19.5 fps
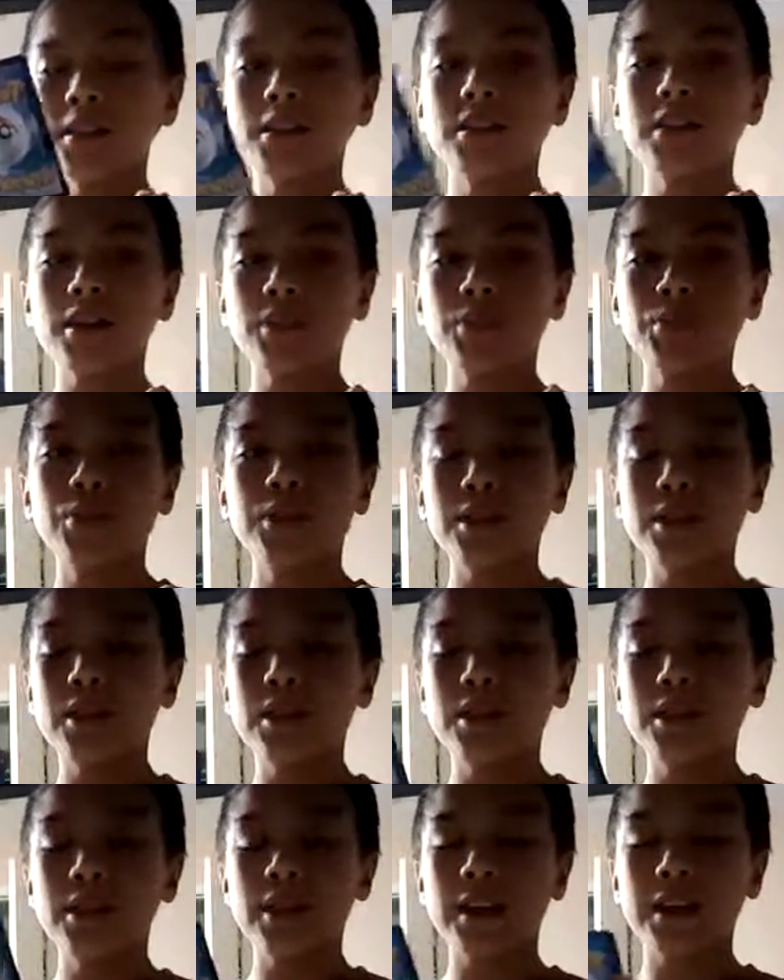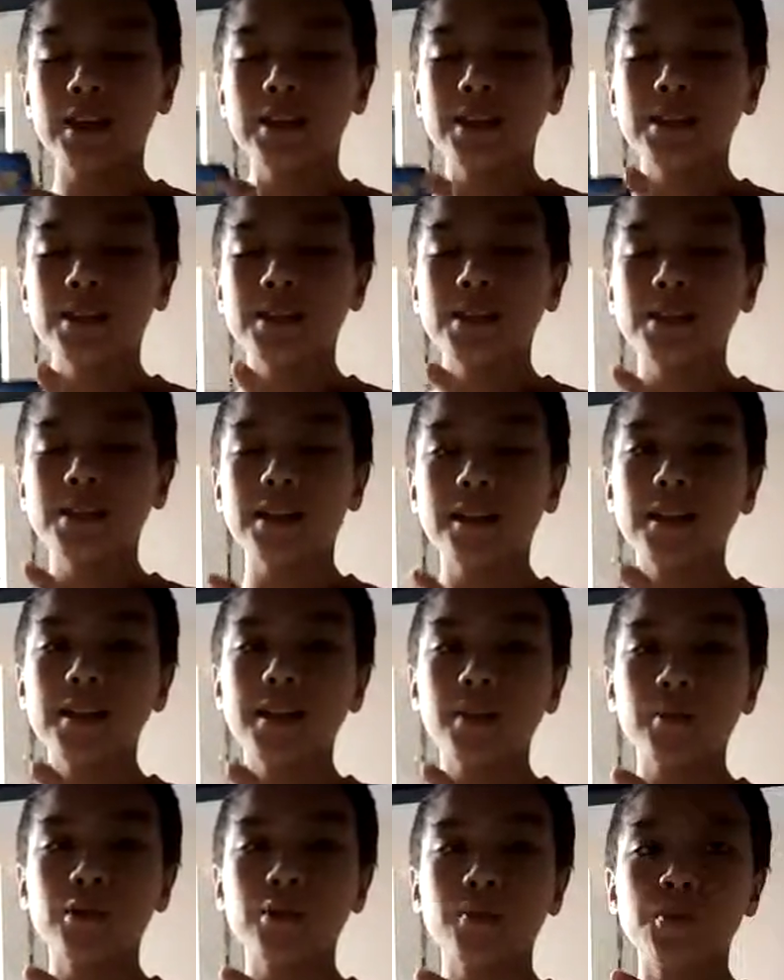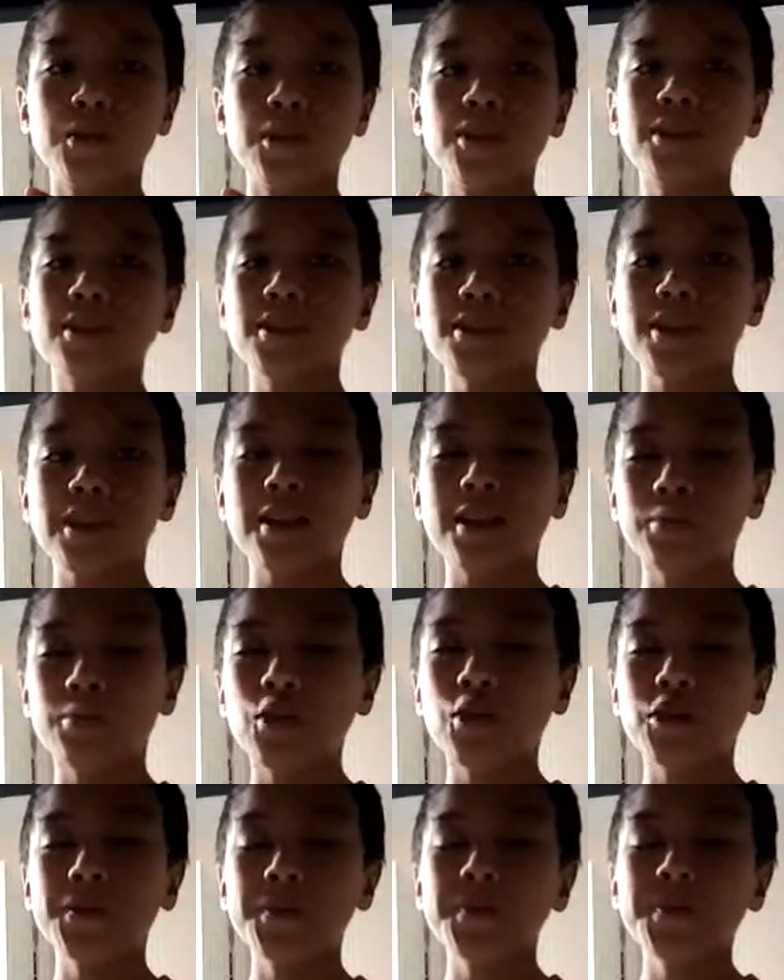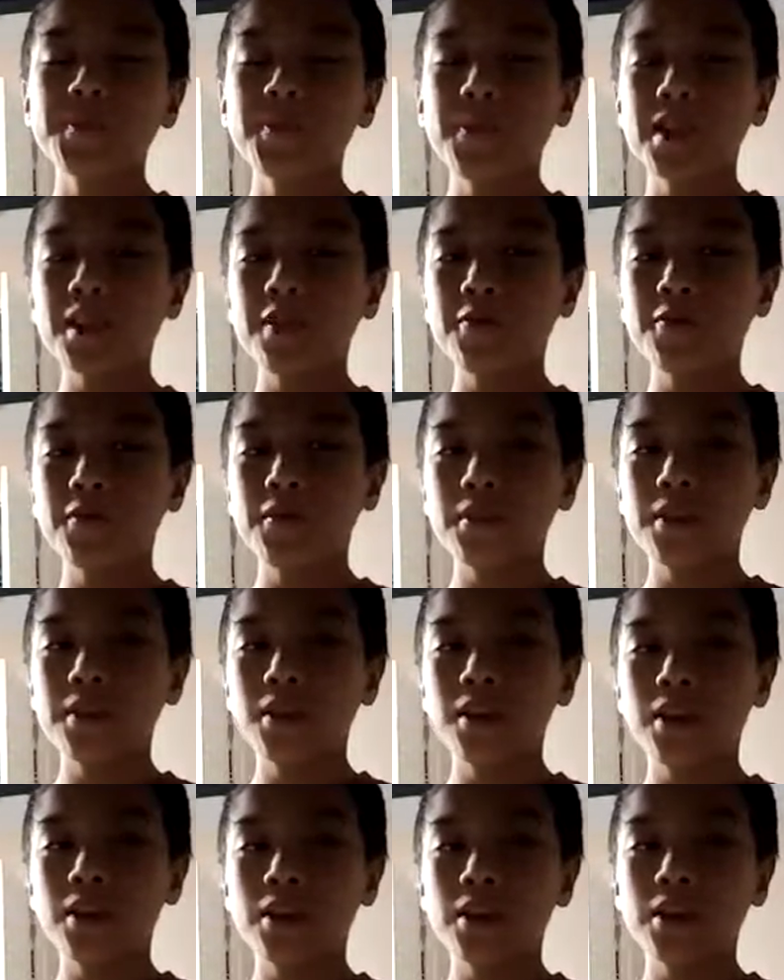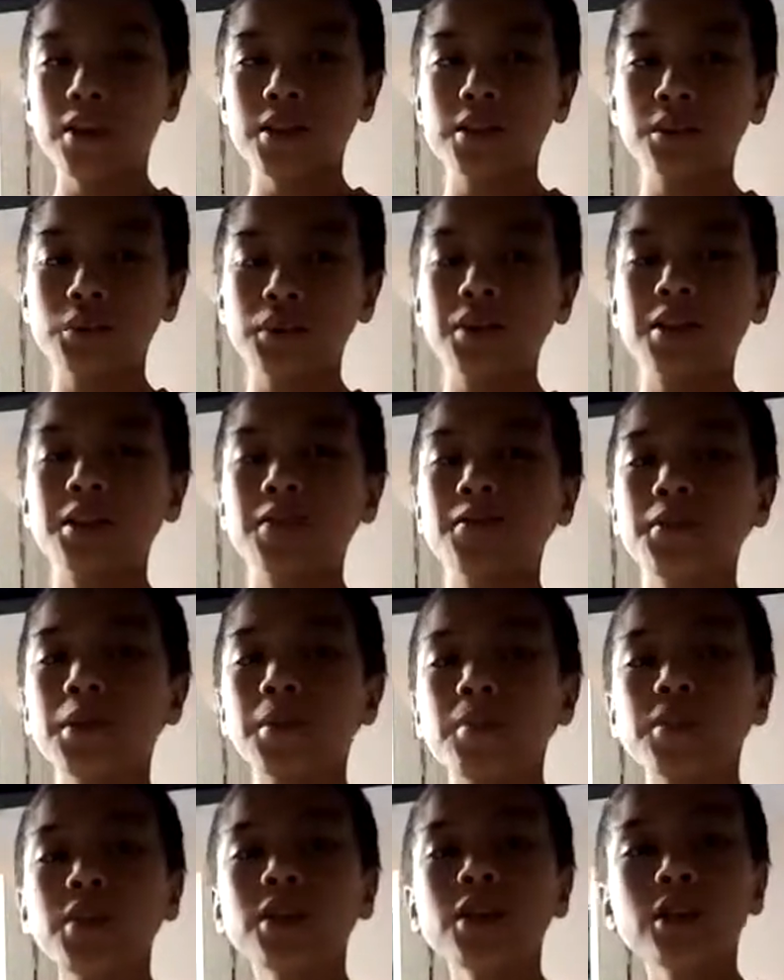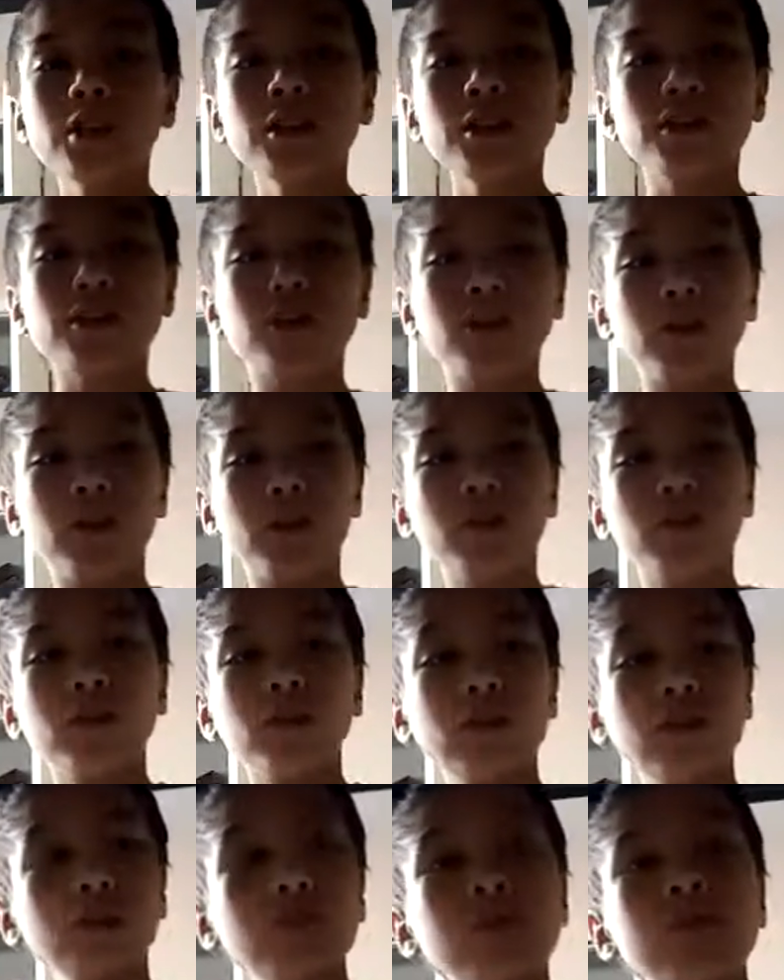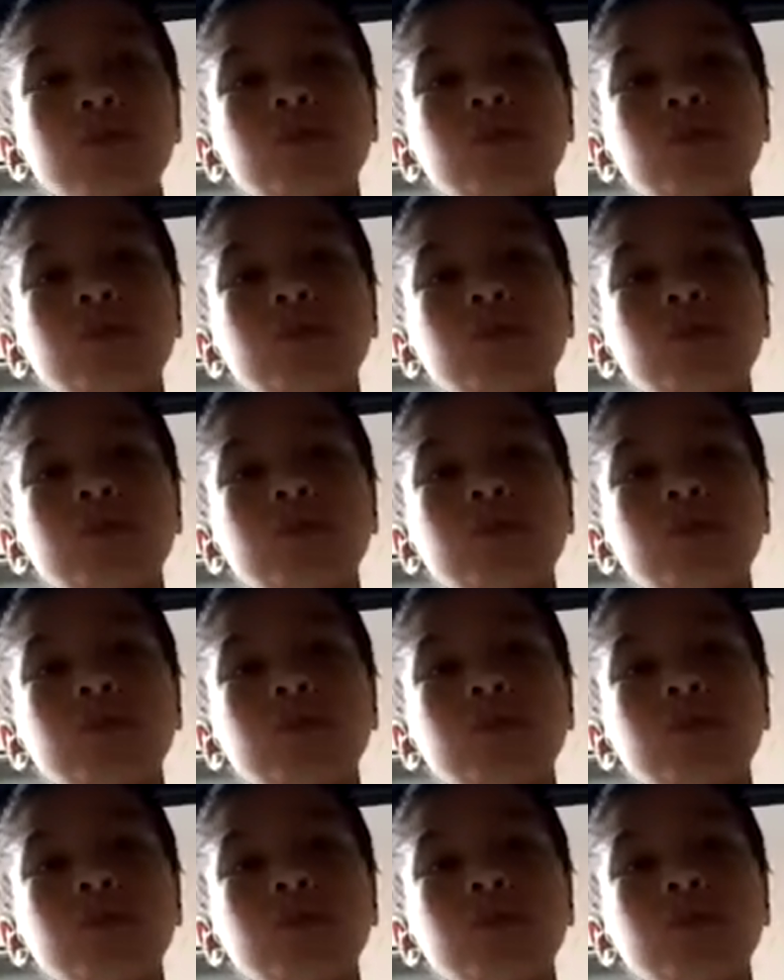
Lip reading: 10 damage, but it does 10 more if the coin is flipped. So I hope you